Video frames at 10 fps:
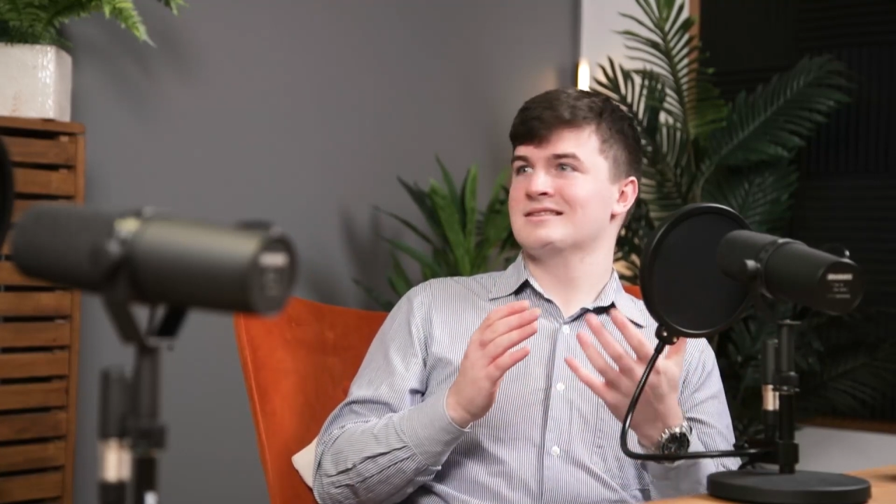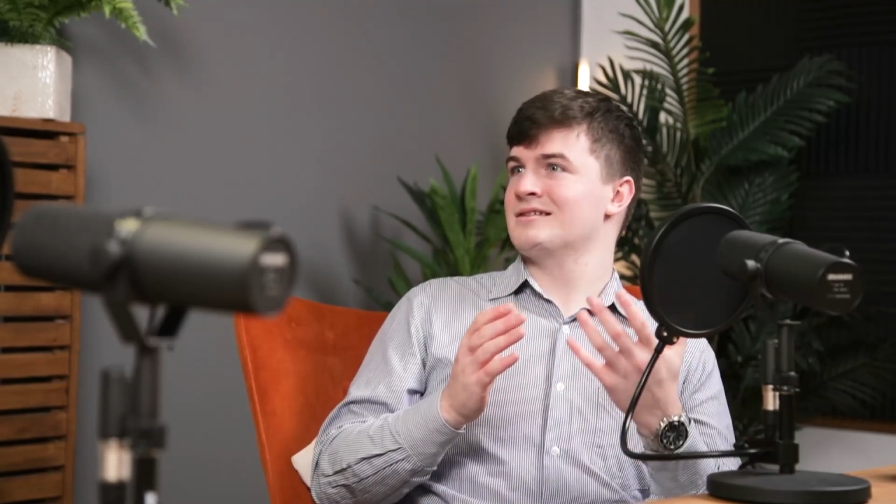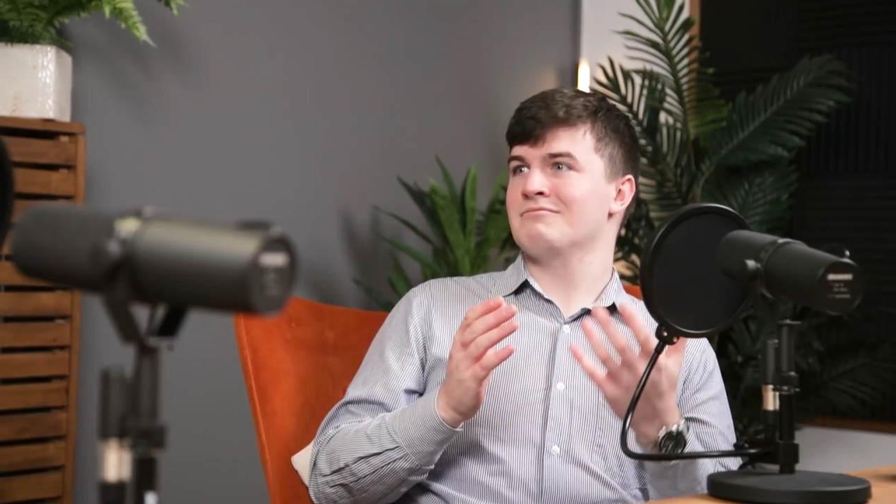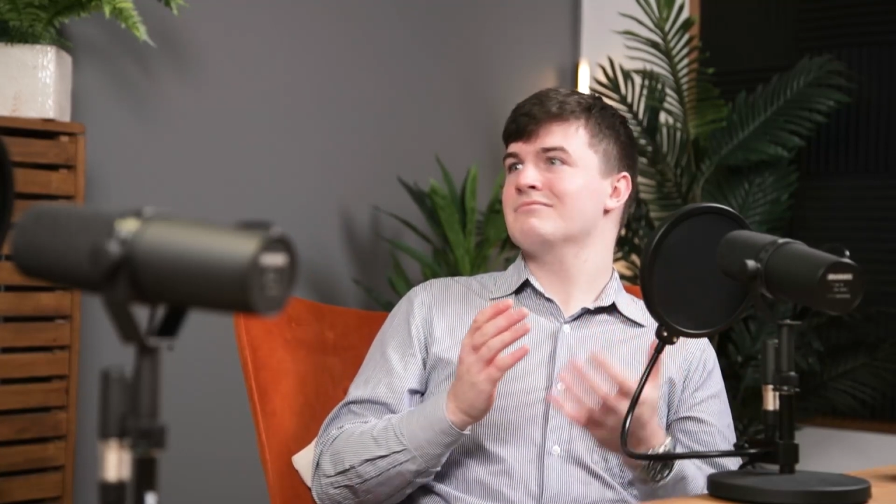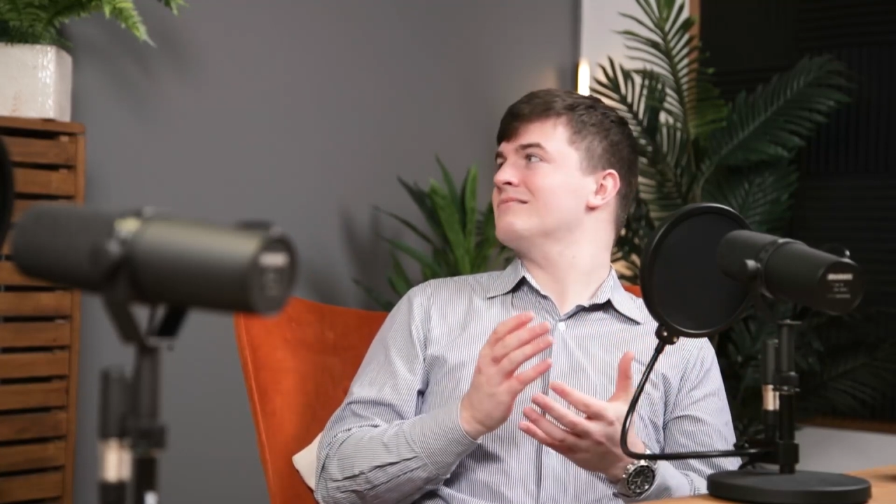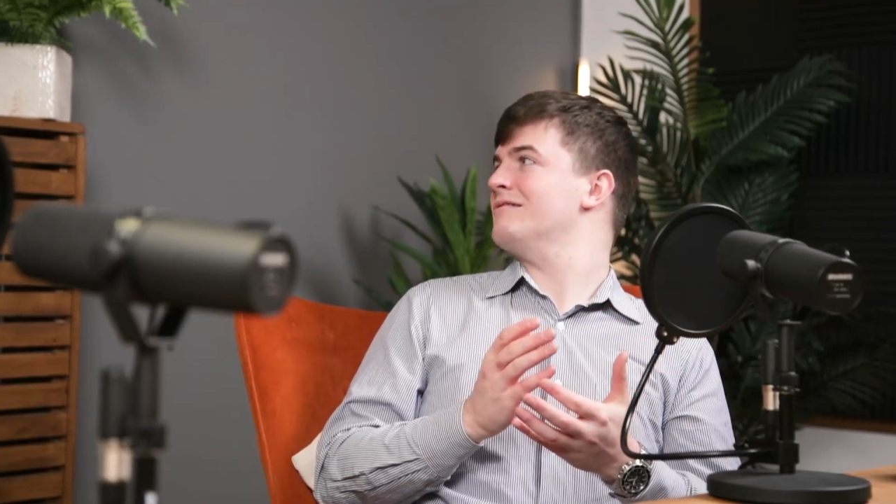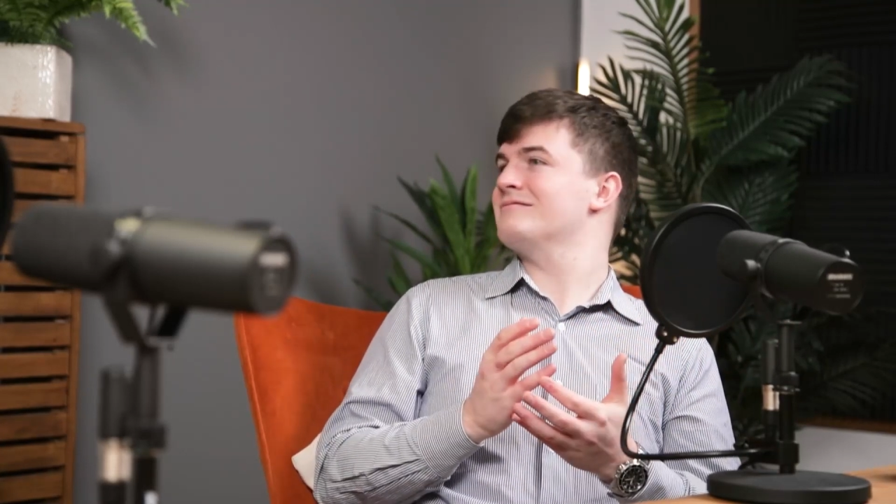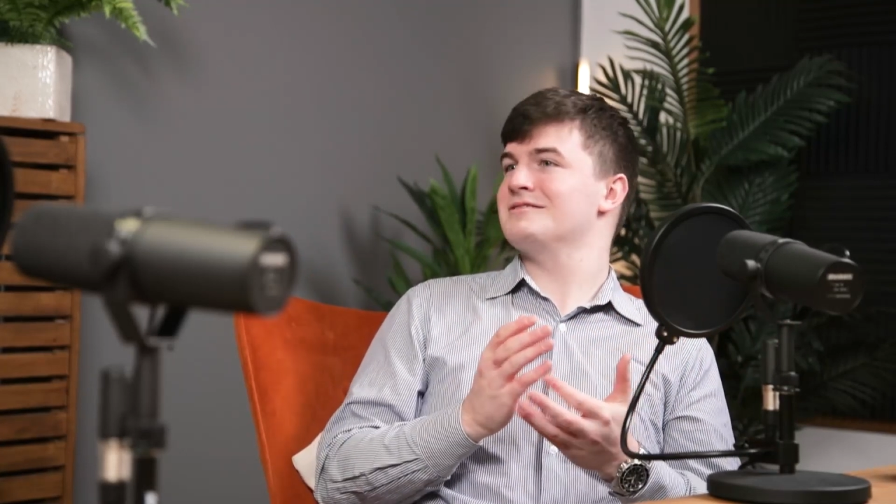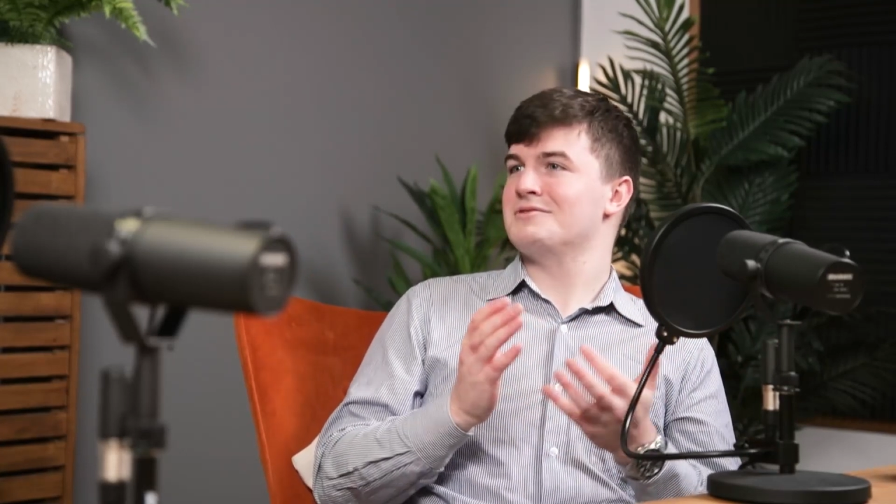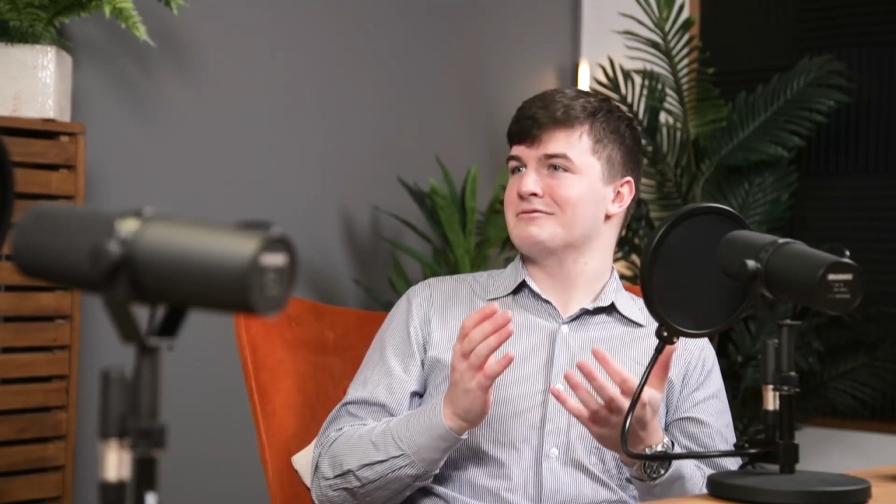And I'm
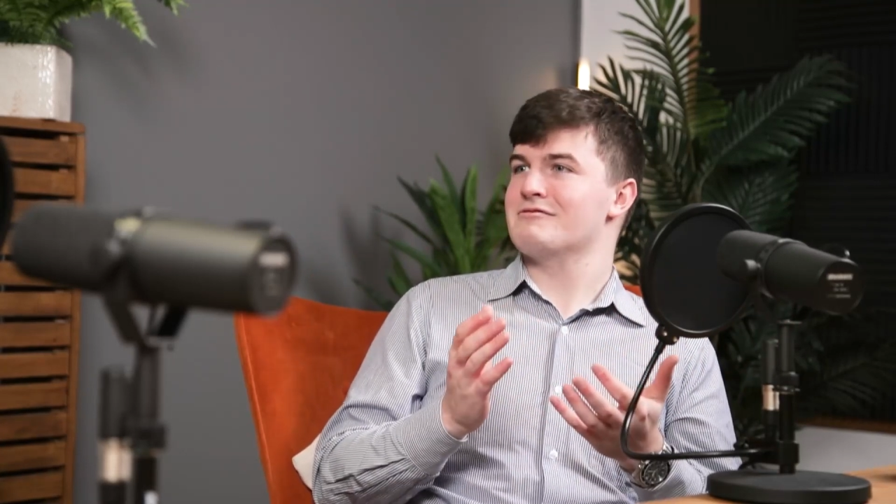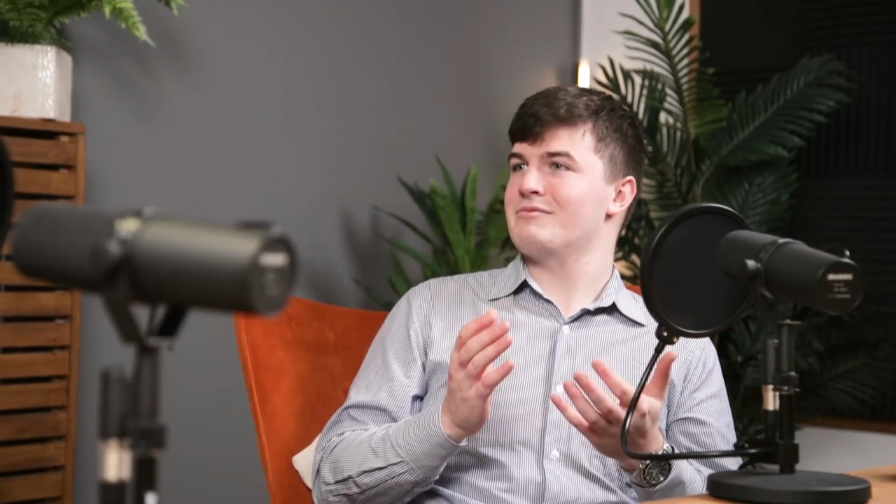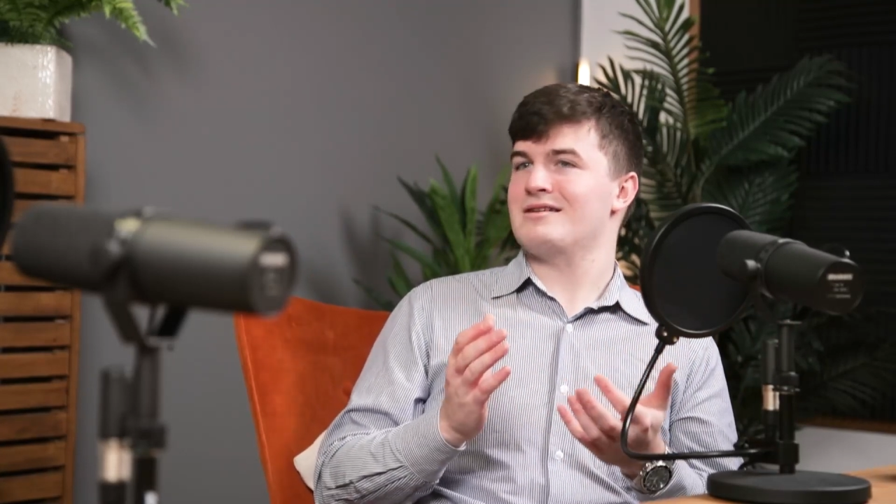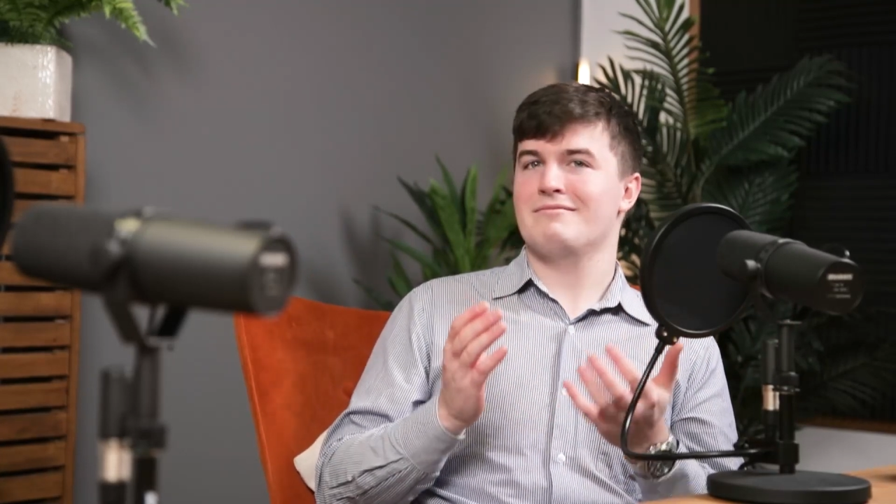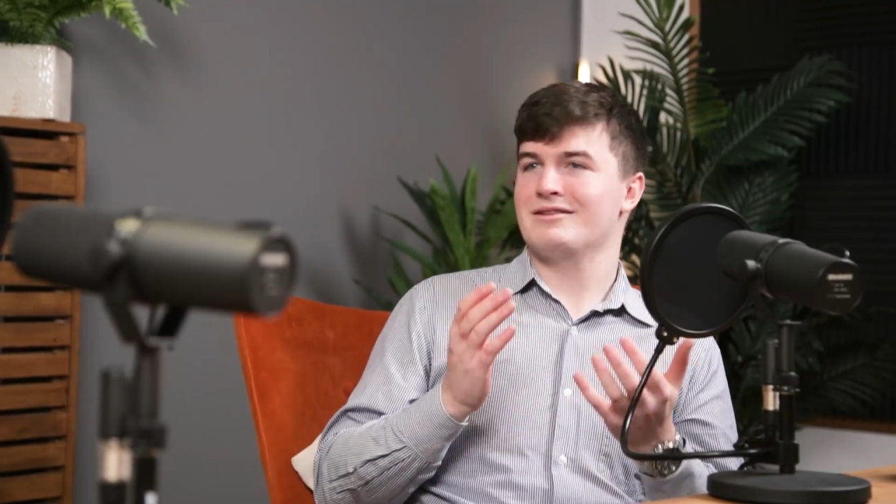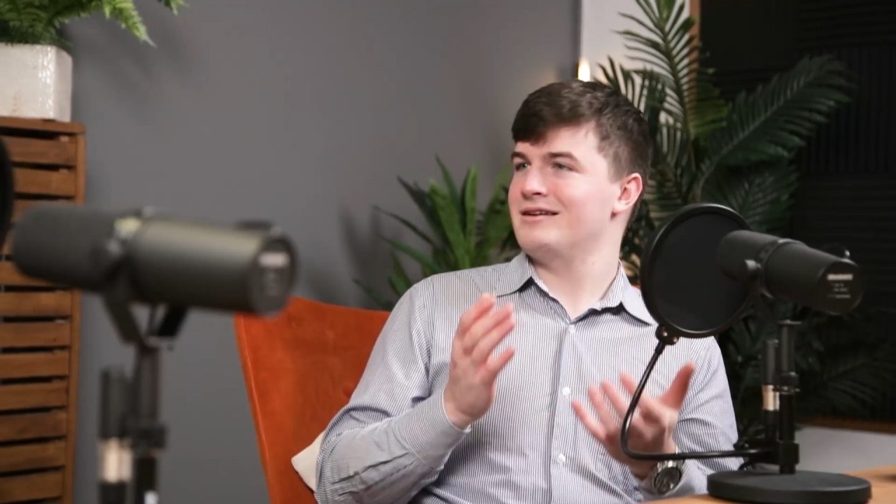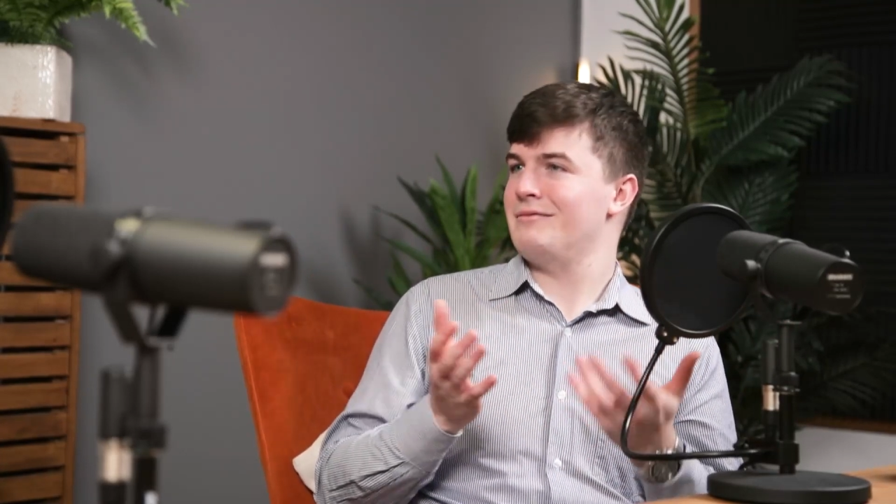thinking